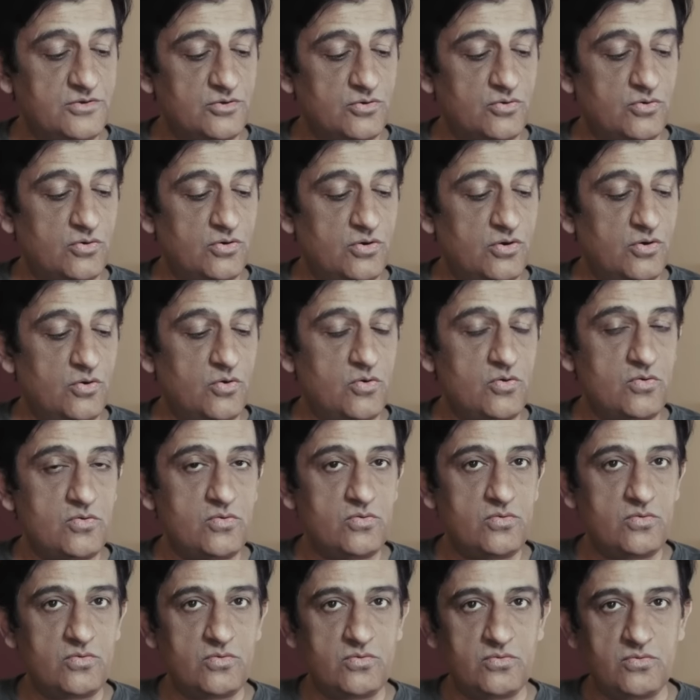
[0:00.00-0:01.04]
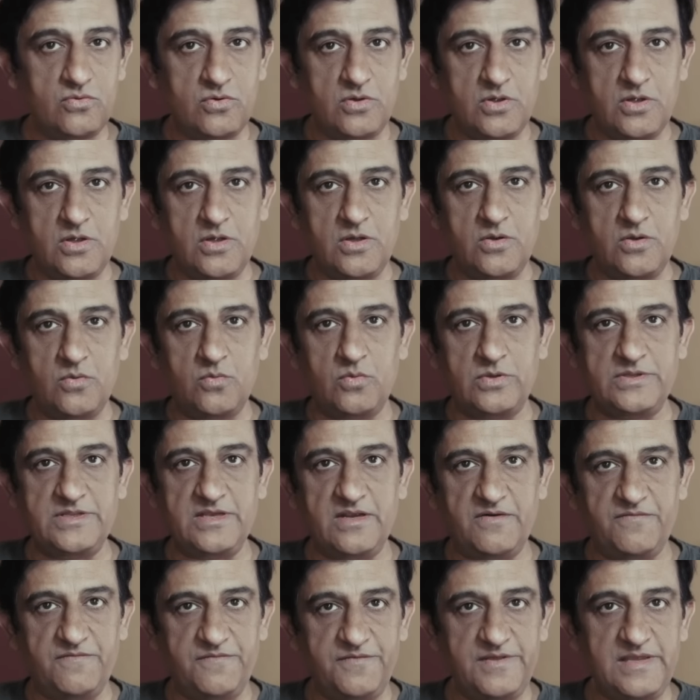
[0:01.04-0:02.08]
You don't know what they
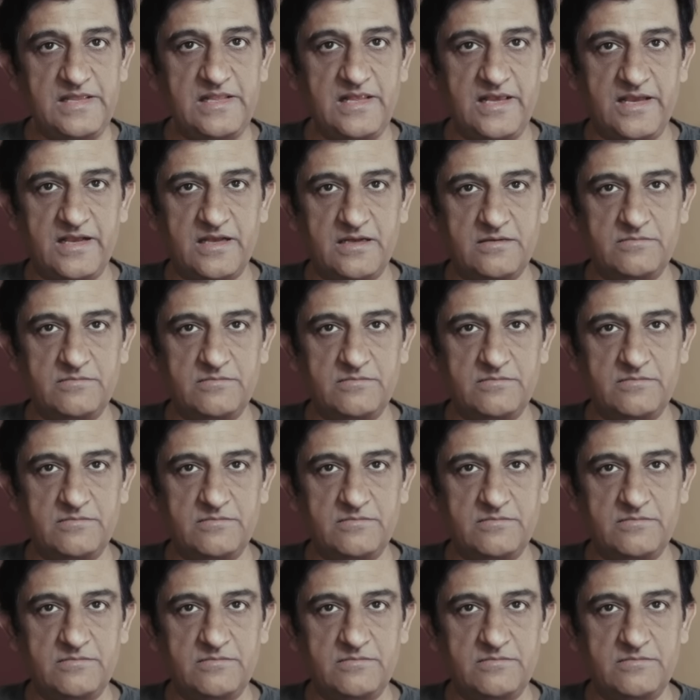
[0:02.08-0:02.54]
are feeling.